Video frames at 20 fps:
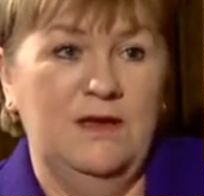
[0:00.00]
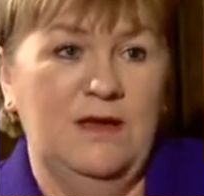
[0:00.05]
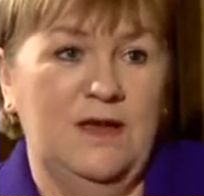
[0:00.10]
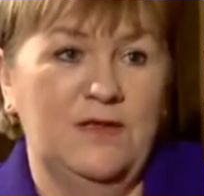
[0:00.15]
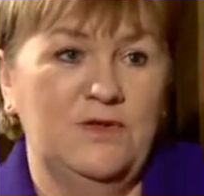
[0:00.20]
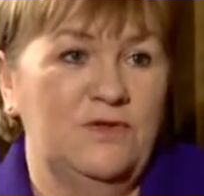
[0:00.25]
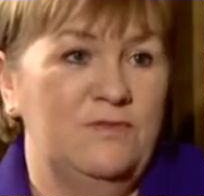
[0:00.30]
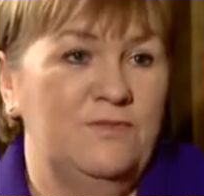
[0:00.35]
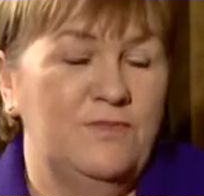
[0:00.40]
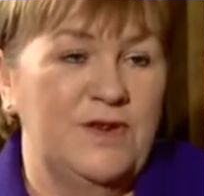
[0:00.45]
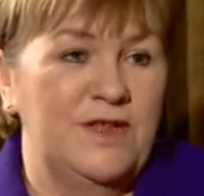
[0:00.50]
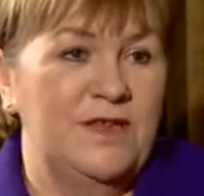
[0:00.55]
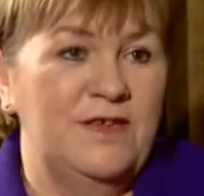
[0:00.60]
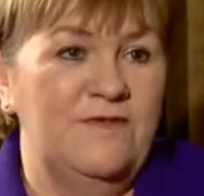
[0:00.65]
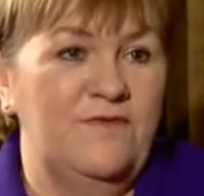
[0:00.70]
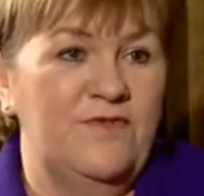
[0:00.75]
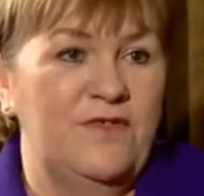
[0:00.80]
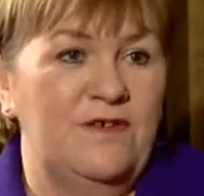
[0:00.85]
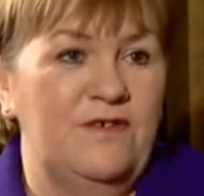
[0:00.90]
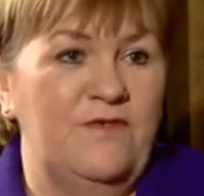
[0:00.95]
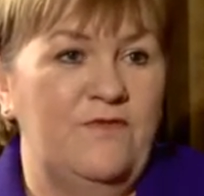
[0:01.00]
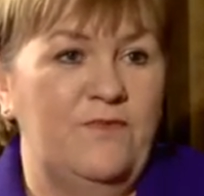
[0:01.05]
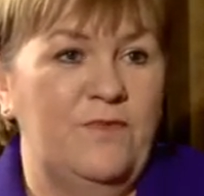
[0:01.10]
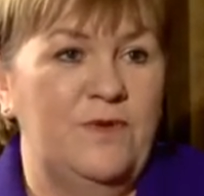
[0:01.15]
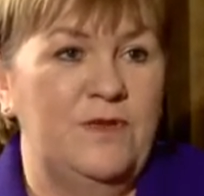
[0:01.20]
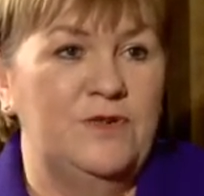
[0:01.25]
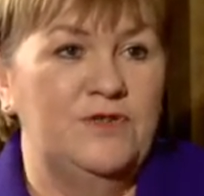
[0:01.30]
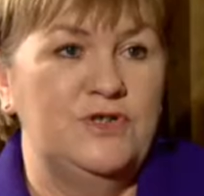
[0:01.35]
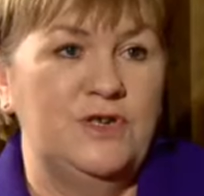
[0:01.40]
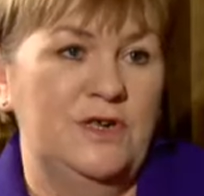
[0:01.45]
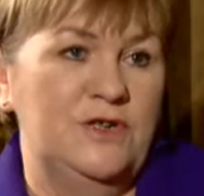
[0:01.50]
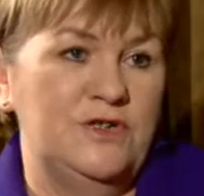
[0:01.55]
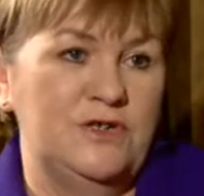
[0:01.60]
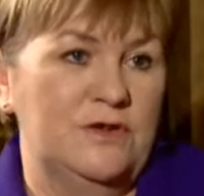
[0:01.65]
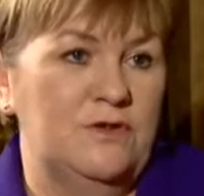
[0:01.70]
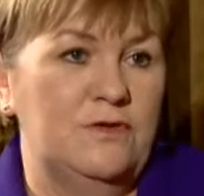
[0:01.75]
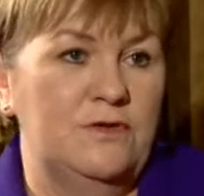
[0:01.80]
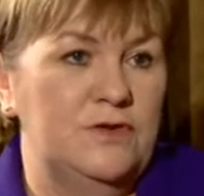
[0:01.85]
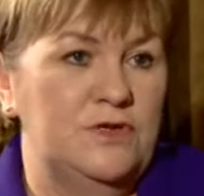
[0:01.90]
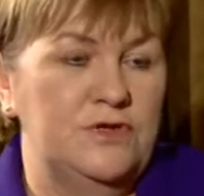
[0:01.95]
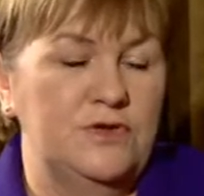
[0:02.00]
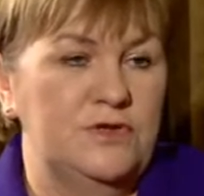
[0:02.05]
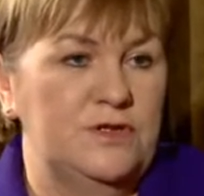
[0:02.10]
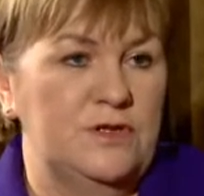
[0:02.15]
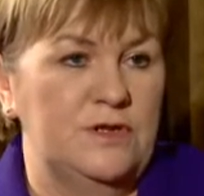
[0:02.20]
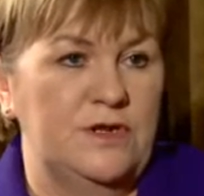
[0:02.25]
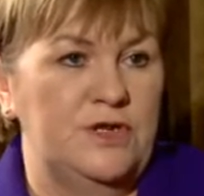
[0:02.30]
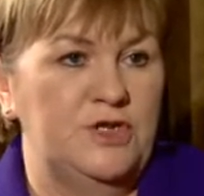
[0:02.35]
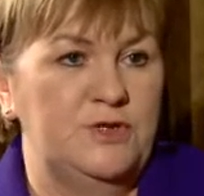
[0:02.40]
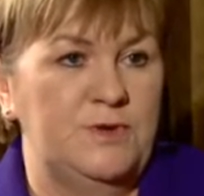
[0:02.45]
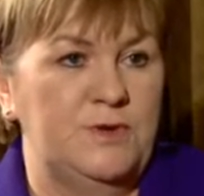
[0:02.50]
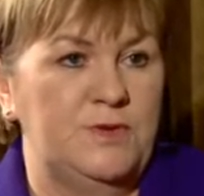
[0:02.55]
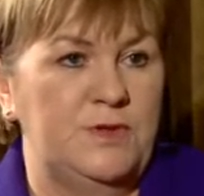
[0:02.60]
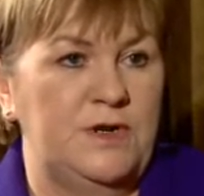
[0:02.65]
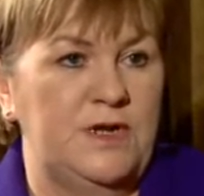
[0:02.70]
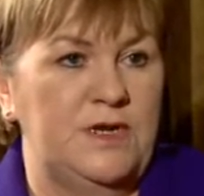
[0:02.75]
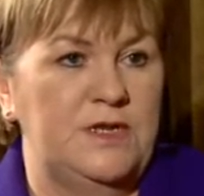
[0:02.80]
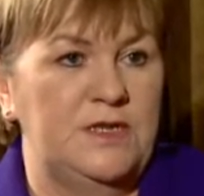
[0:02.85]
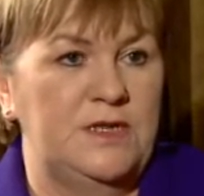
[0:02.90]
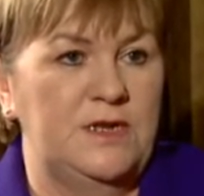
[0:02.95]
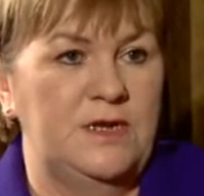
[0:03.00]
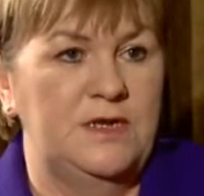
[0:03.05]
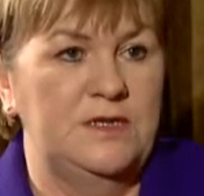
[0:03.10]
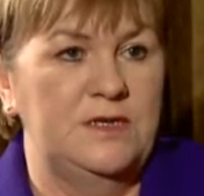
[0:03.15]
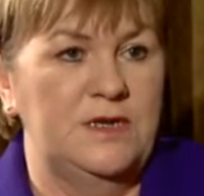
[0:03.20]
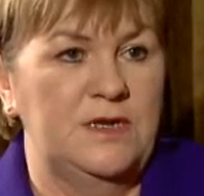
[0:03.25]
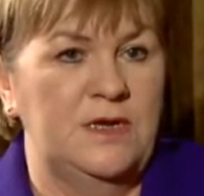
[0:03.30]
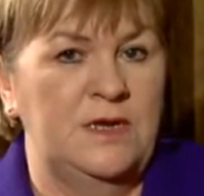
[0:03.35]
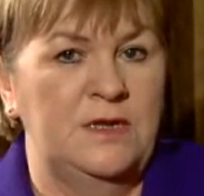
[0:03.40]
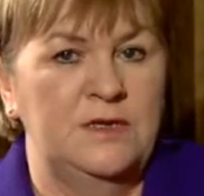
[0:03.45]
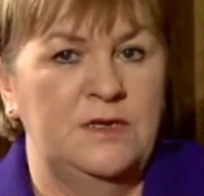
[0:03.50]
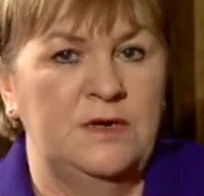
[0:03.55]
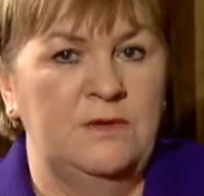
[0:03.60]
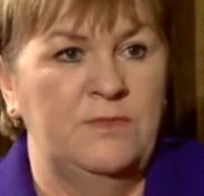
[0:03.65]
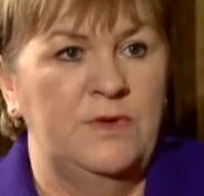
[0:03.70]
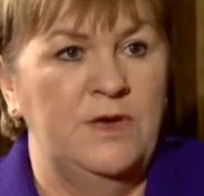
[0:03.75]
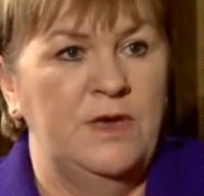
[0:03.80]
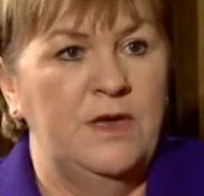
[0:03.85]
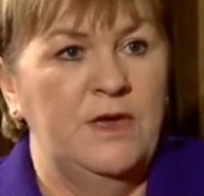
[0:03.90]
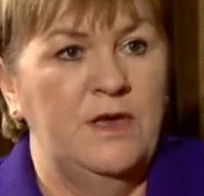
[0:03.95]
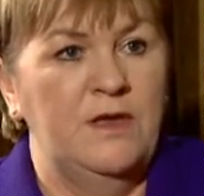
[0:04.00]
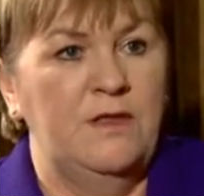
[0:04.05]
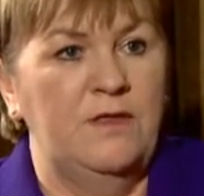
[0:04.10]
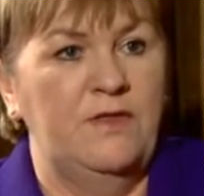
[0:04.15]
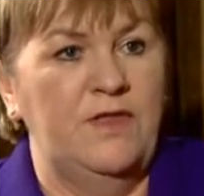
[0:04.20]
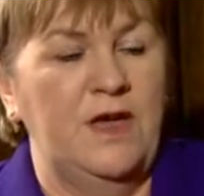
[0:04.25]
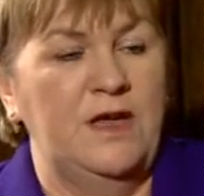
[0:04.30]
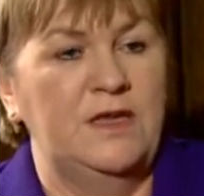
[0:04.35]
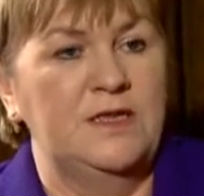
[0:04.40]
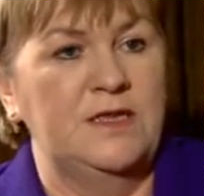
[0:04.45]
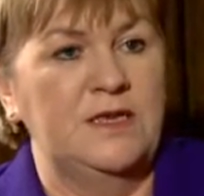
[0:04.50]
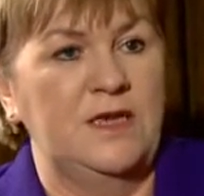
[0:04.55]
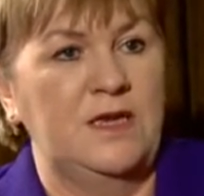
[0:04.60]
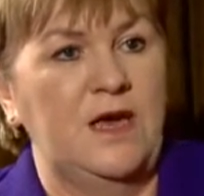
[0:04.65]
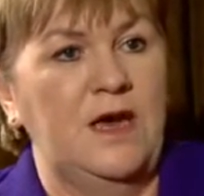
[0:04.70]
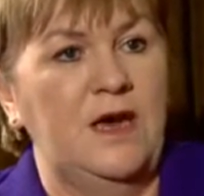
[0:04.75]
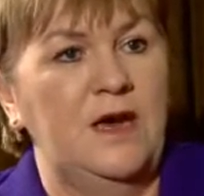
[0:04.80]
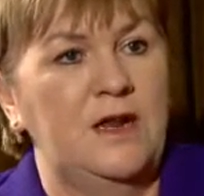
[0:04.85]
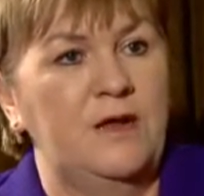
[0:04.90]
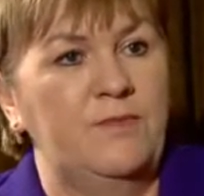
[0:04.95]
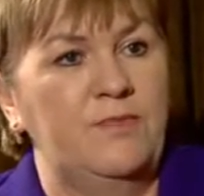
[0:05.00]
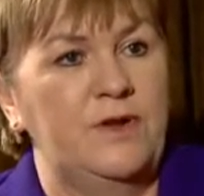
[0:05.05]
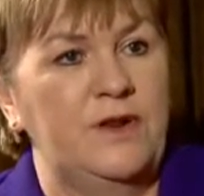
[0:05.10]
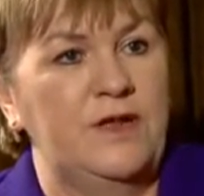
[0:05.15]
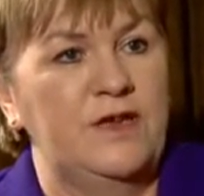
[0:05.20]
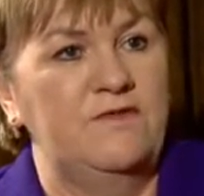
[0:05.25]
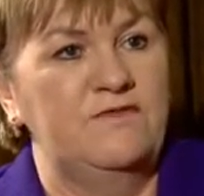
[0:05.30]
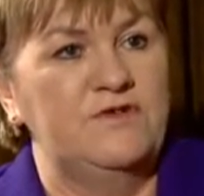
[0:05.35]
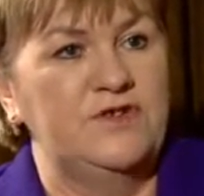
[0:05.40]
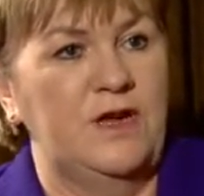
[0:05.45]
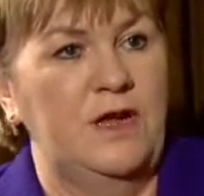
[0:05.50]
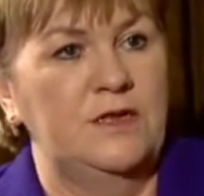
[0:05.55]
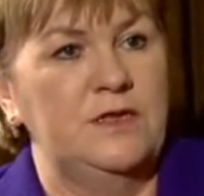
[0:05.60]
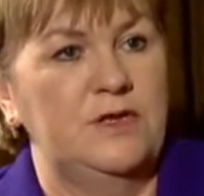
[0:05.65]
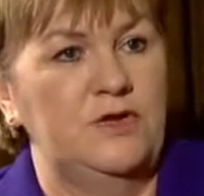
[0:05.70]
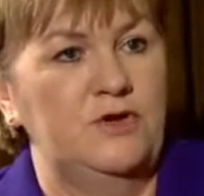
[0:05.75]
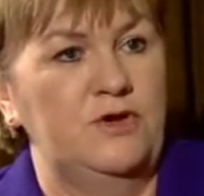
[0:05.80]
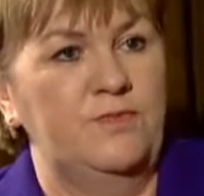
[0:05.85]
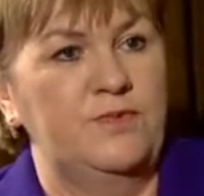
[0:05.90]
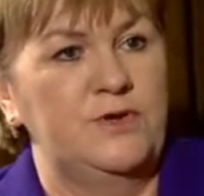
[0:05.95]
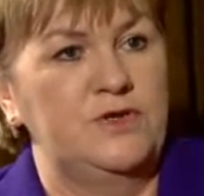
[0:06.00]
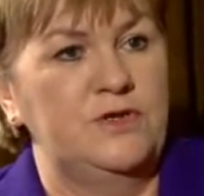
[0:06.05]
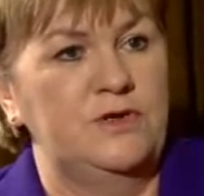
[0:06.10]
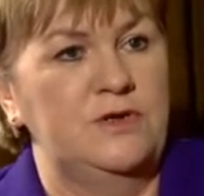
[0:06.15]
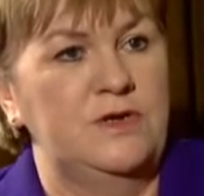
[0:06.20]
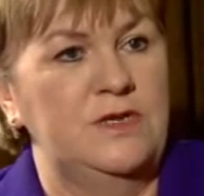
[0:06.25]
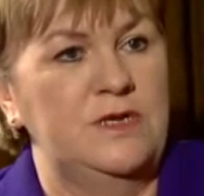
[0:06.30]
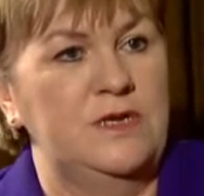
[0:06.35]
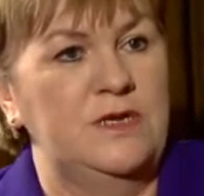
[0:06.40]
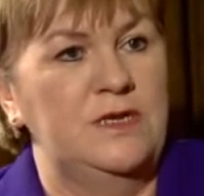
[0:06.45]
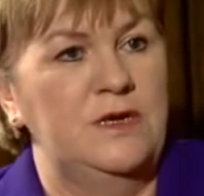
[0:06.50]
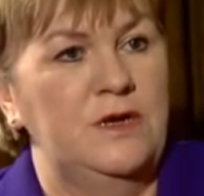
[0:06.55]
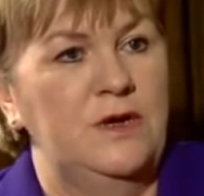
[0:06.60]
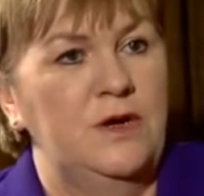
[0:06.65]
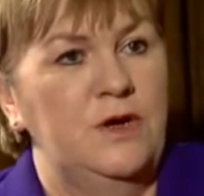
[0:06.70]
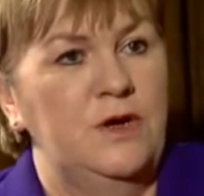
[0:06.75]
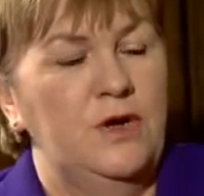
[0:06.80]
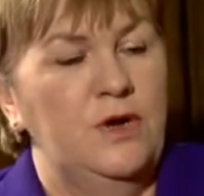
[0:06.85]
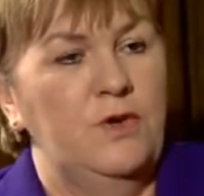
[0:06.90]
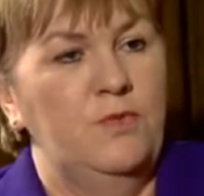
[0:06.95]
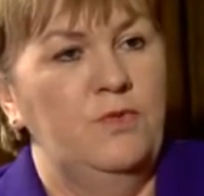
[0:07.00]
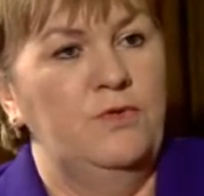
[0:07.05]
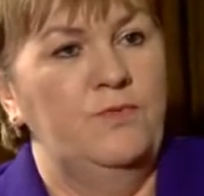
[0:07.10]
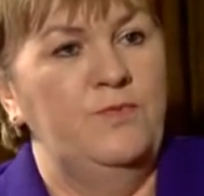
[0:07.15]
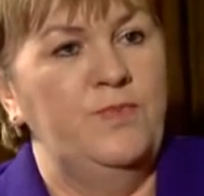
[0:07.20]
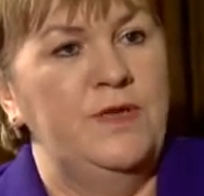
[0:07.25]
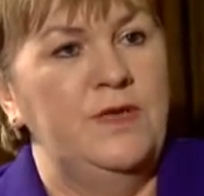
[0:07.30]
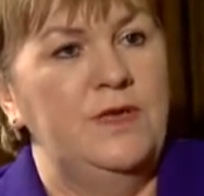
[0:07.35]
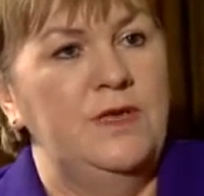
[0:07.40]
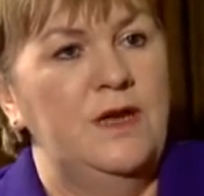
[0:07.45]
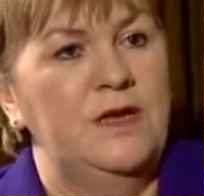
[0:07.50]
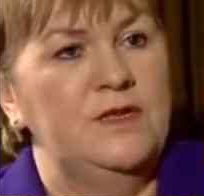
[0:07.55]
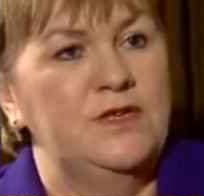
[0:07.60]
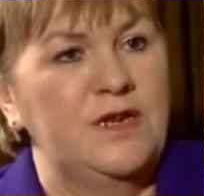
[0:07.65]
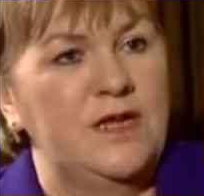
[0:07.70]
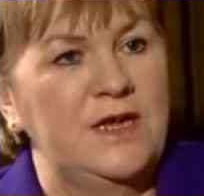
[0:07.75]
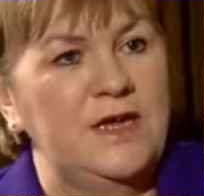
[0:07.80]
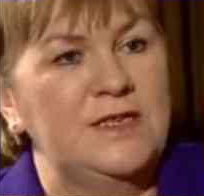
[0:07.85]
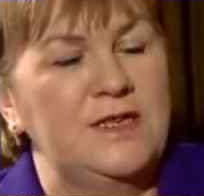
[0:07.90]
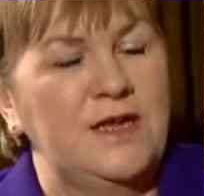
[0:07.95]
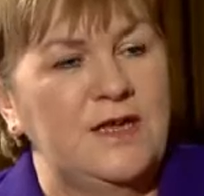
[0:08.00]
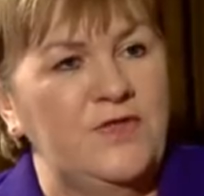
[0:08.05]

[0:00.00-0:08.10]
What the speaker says: I don't believe that if we change our constitutional arrangements in the rest of the United Kingdom, that scar about life chances and opportunities will be addressed.